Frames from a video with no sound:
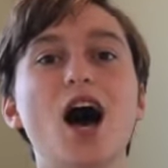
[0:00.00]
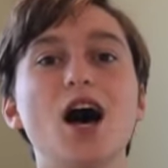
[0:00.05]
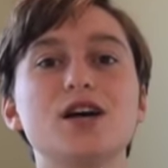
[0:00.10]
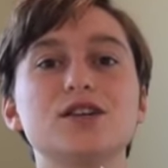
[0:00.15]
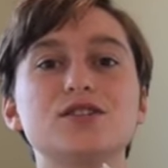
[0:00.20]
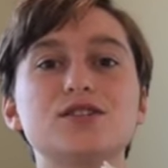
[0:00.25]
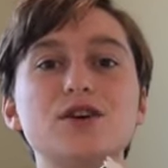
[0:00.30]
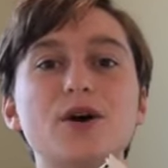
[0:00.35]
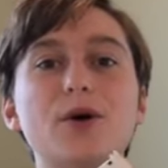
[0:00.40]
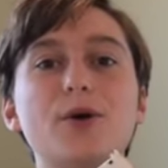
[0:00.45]

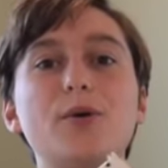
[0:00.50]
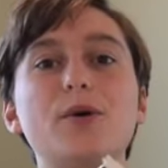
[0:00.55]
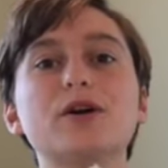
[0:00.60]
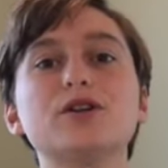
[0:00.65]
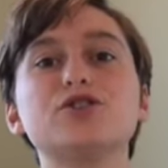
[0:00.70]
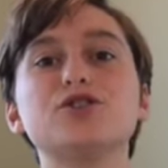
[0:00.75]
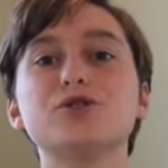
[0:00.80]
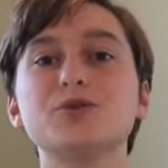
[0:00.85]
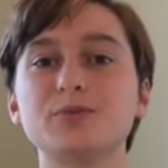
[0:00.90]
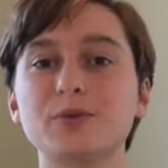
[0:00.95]
So
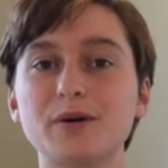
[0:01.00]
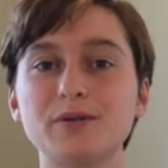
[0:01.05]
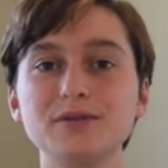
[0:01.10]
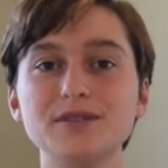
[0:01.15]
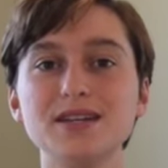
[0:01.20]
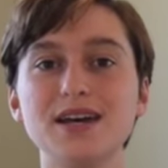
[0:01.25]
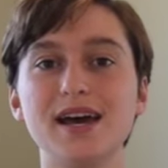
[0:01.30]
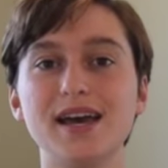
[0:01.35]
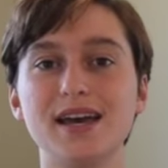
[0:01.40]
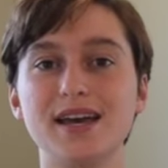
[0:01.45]

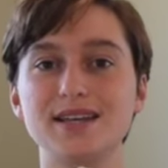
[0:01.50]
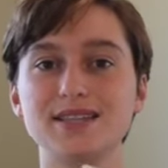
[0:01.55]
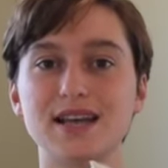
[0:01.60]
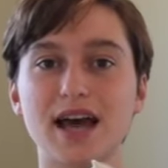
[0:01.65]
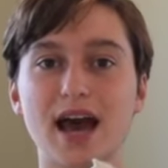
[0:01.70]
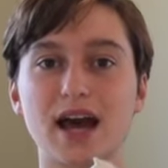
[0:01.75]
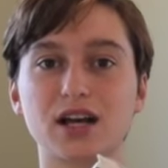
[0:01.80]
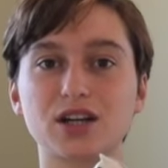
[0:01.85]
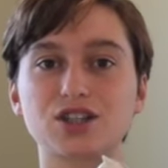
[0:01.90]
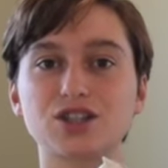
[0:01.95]
Toronta is
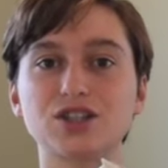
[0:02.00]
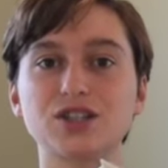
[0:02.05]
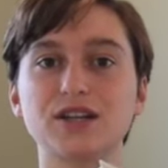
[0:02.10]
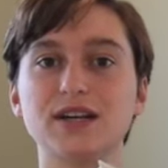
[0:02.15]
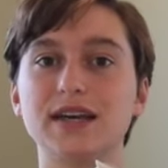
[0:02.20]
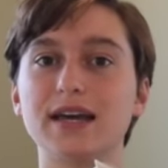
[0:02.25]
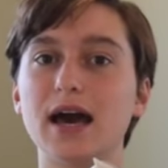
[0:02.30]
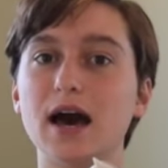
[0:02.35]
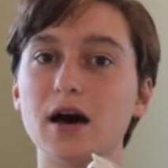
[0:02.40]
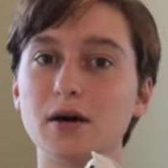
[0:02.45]

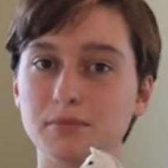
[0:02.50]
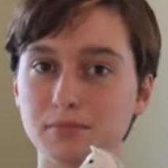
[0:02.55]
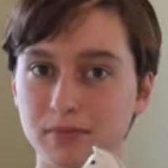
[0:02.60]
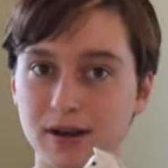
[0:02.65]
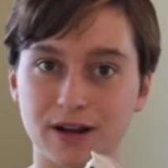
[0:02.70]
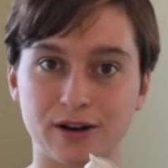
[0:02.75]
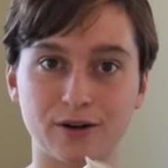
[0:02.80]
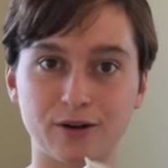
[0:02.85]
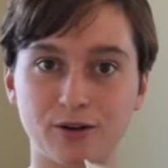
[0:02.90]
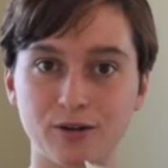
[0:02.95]
actually a
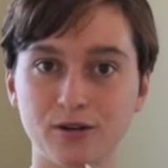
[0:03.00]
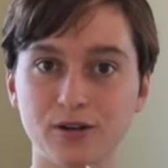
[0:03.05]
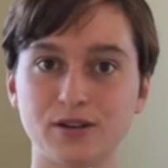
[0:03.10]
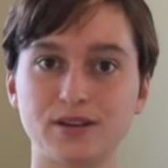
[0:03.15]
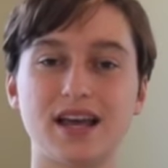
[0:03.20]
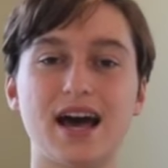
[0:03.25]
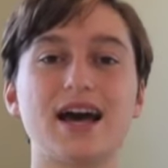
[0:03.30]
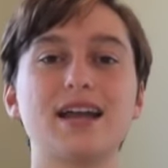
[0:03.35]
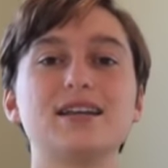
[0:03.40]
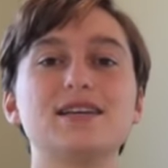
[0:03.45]
mineral
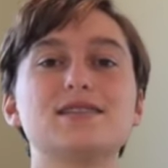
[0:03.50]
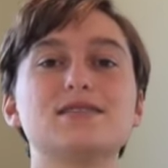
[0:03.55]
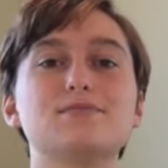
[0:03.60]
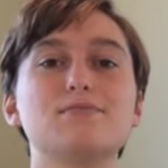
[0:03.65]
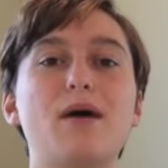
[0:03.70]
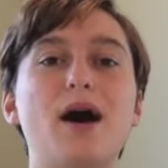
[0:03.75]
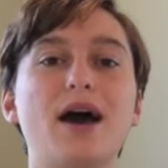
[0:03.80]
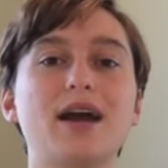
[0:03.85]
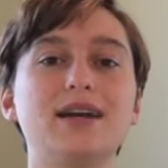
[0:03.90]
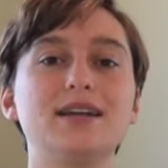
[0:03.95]
that is
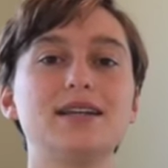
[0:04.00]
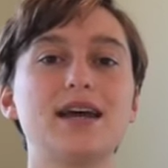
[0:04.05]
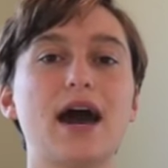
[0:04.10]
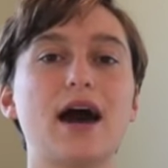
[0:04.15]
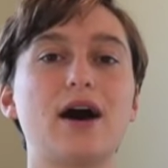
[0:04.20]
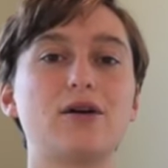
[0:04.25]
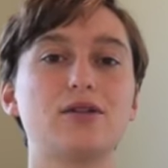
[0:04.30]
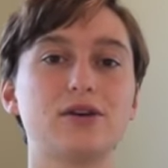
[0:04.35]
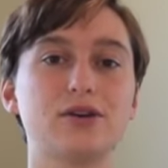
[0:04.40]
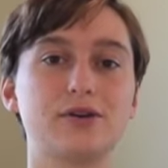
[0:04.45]
mined
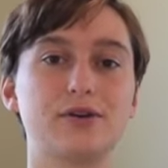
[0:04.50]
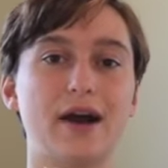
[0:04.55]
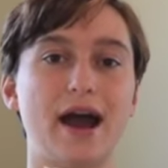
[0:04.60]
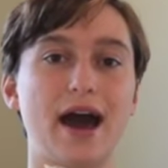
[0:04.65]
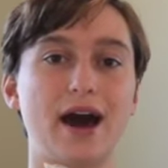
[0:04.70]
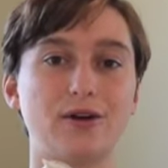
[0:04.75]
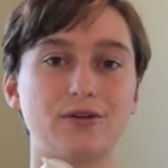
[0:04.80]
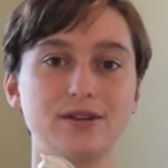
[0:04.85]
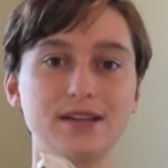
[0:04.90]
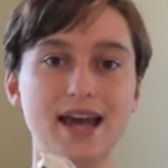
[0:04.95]
out of the
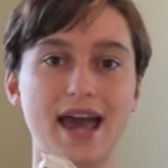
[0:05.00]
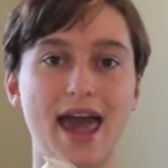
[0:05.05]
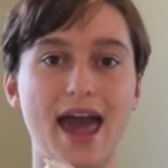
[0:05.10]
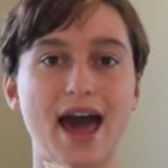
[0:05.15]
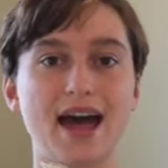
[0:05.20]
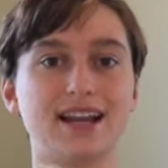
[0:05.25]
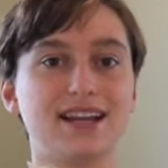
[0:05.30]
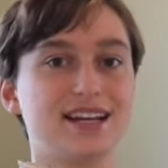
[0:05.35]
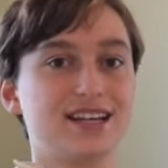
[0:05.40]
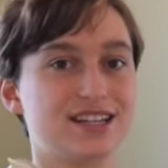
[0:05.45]
ground,
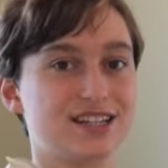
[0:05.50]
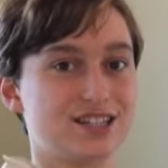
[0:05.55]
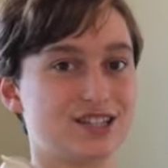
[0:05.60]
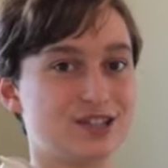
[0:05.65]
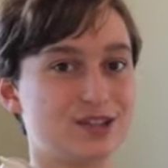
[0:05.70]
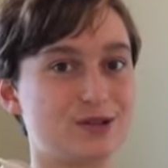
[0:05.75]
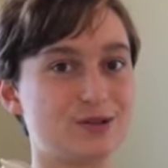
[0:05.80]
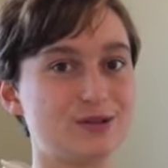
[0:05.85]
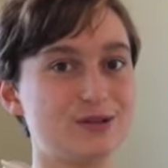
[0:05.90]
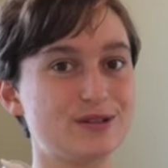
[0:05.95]
and it is
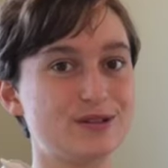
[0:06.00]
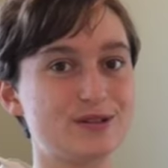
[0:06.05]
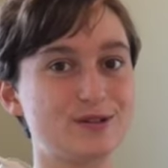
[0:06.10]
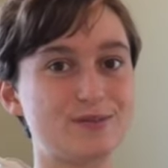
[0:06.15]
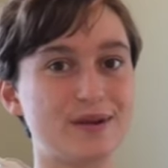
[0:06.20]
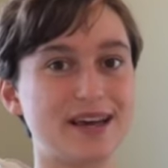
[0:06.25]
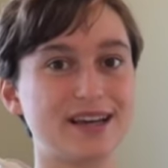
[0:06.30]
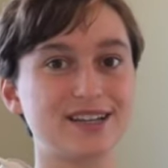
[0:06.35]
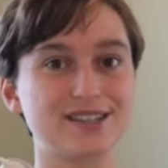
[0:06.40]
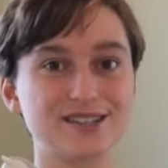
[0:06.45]
used to
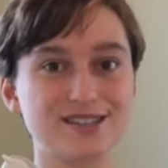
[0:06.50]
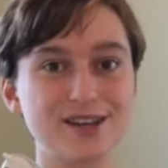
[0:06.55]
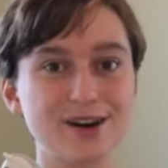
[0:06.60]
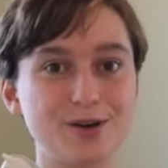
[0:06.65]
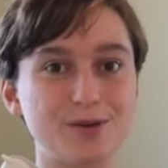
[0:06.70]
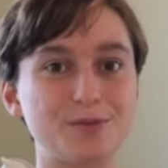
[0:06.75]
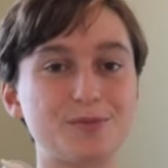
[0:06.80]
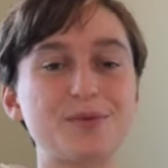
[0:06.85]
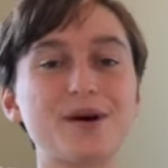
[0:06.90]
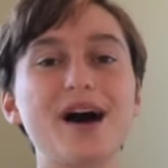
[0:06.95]
make
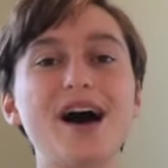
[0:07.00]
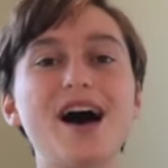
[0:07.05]
soap.